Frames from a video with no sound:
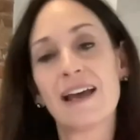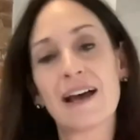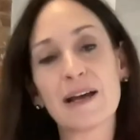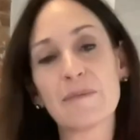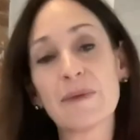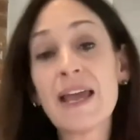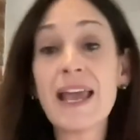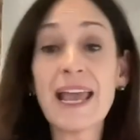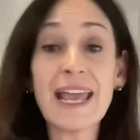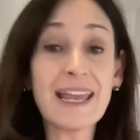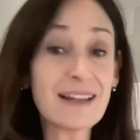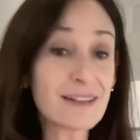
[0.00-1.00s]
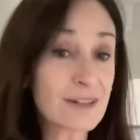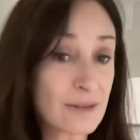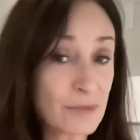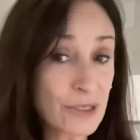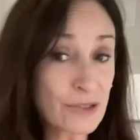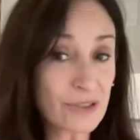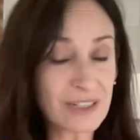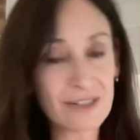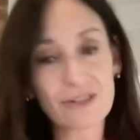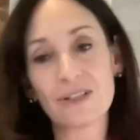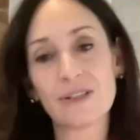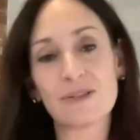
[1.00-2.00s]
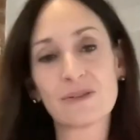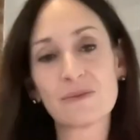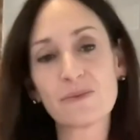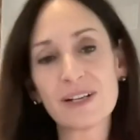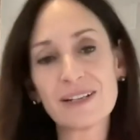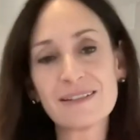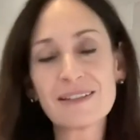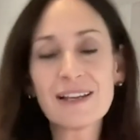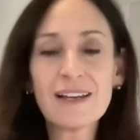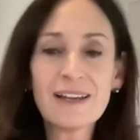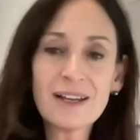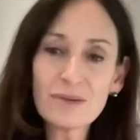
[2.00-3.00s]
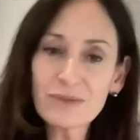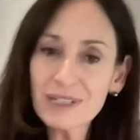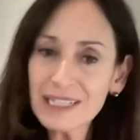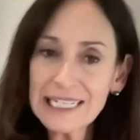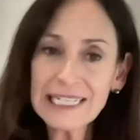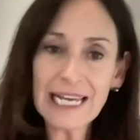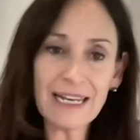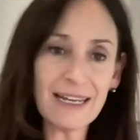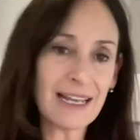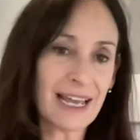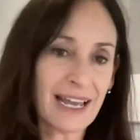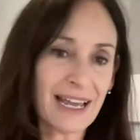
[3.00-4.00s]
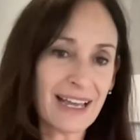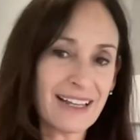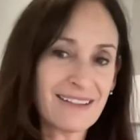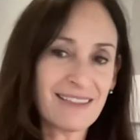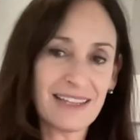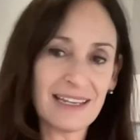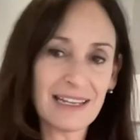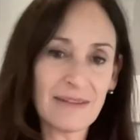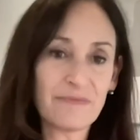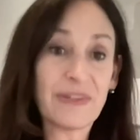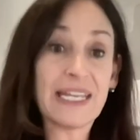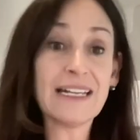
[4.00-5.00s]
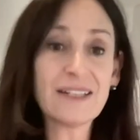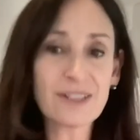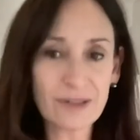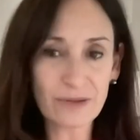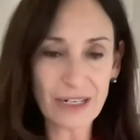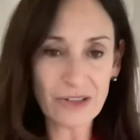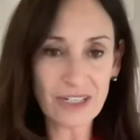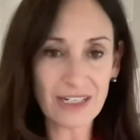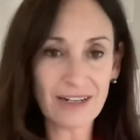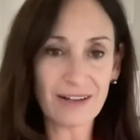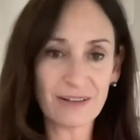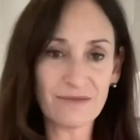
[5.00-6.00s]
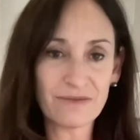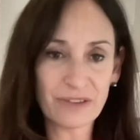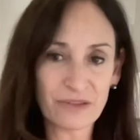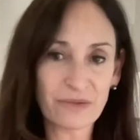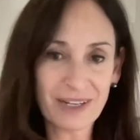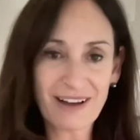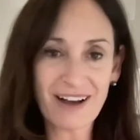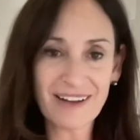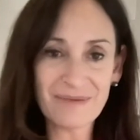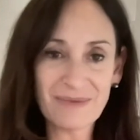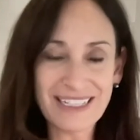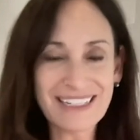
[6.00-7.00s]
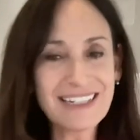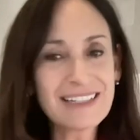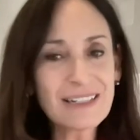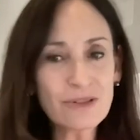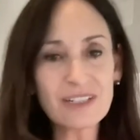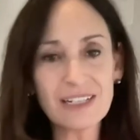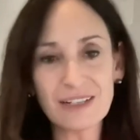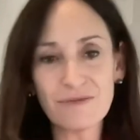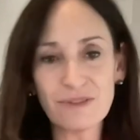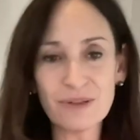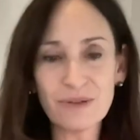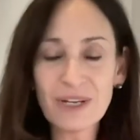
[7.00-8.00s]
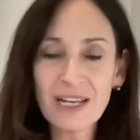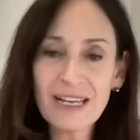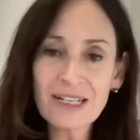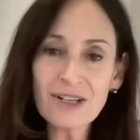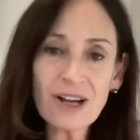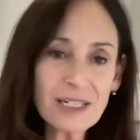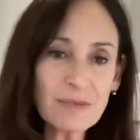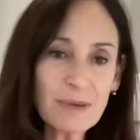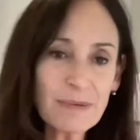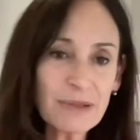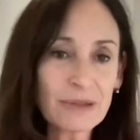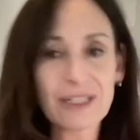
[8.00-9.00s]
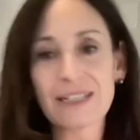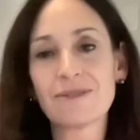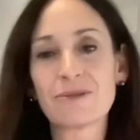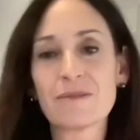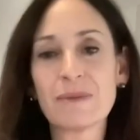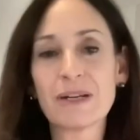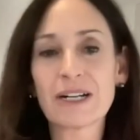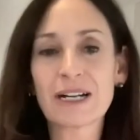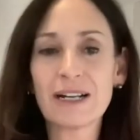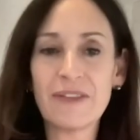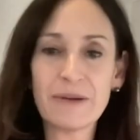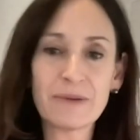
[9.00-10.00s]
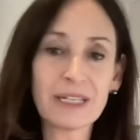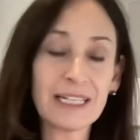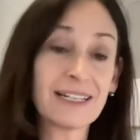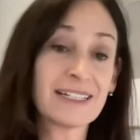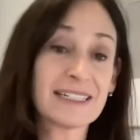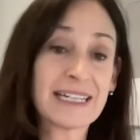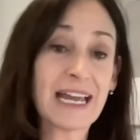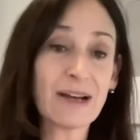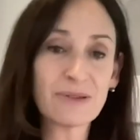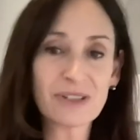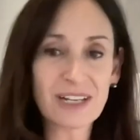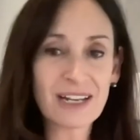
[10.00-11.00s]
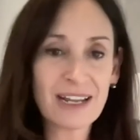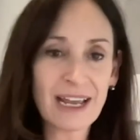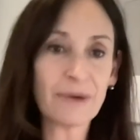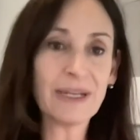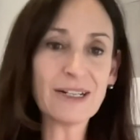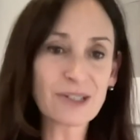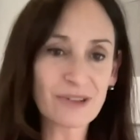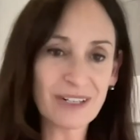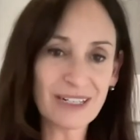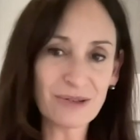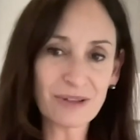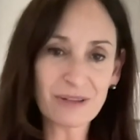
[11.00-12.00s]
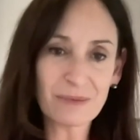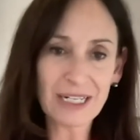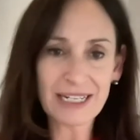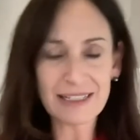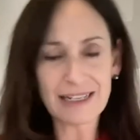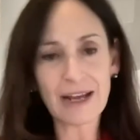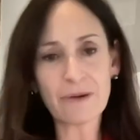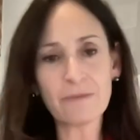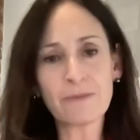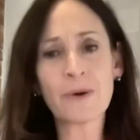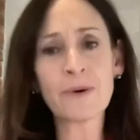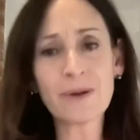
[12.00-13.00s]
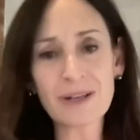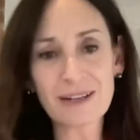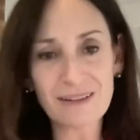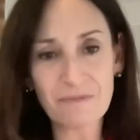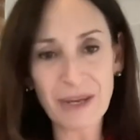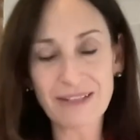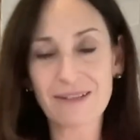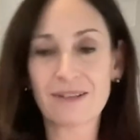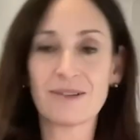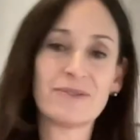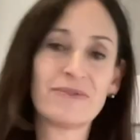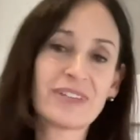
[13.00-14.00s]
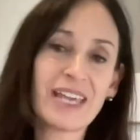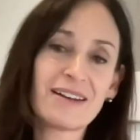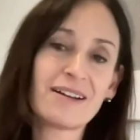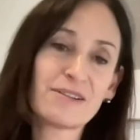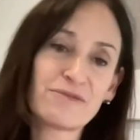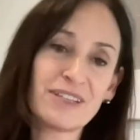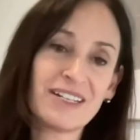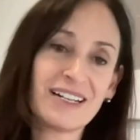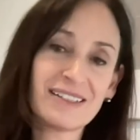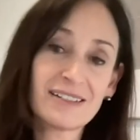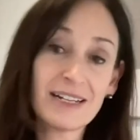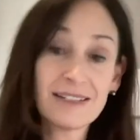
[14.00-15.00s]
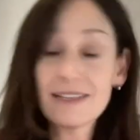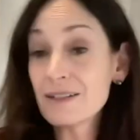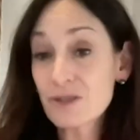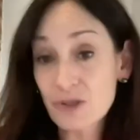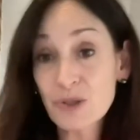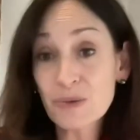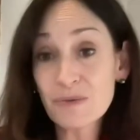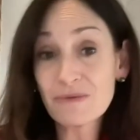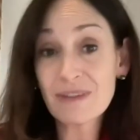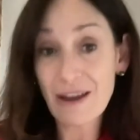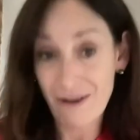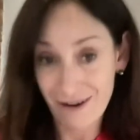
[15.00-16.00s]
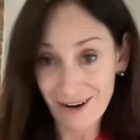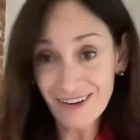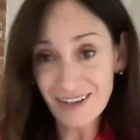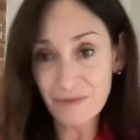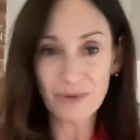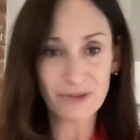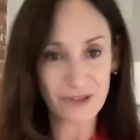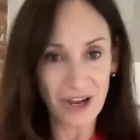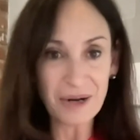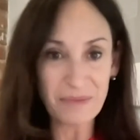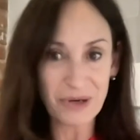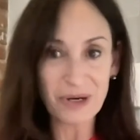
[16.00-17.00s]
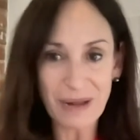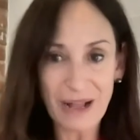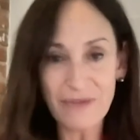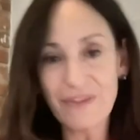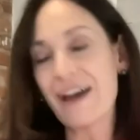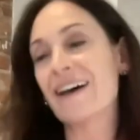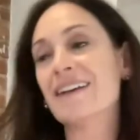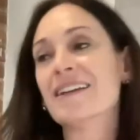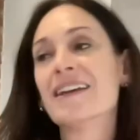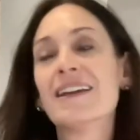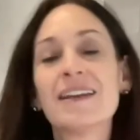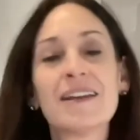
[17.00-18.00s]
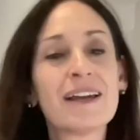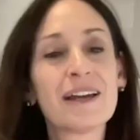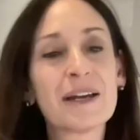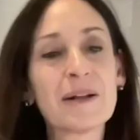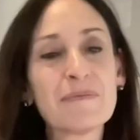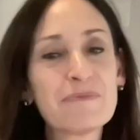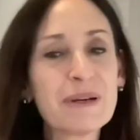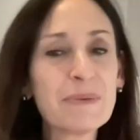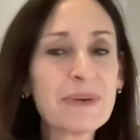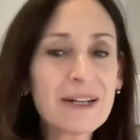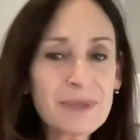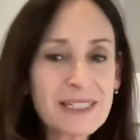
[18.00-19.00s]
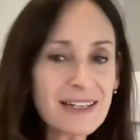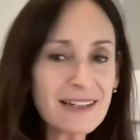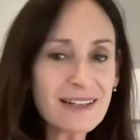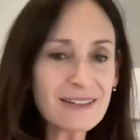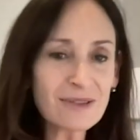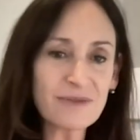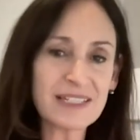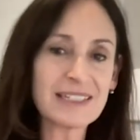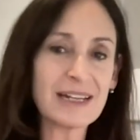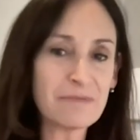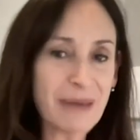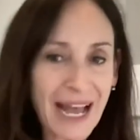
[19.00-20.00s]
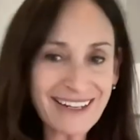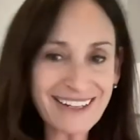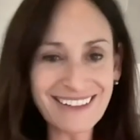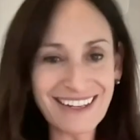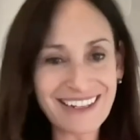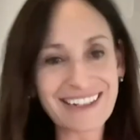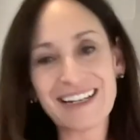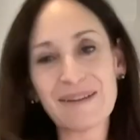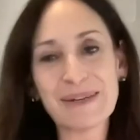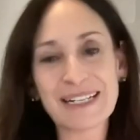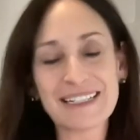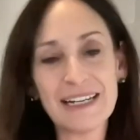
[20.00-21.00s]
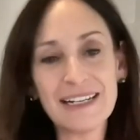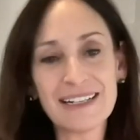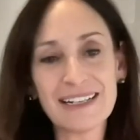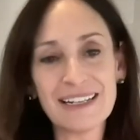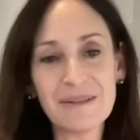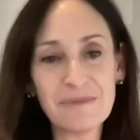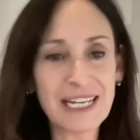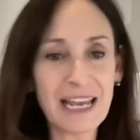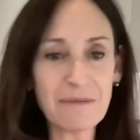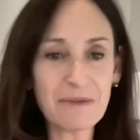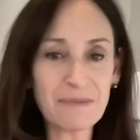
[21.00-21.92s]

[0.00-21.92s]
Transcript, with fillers: um, and commercial issues, was really getting at the integration of the three economies. And it's interesting, if you talk to people who look at North America, they really like to tout how integrated North America is and how important Mexico and Canada are for the United States. And it's true, they are, and we'll talk more about that. Um, but when I was taking sort of a step back in the economic data, it became